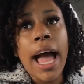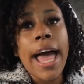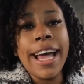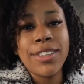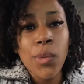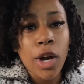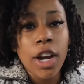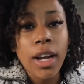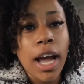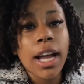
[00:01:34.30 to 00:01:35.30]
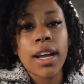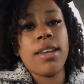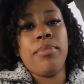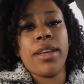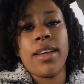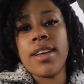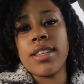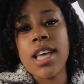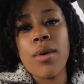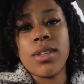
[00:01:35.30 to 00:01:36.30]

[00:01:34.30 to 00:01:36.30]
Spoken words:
had to work because I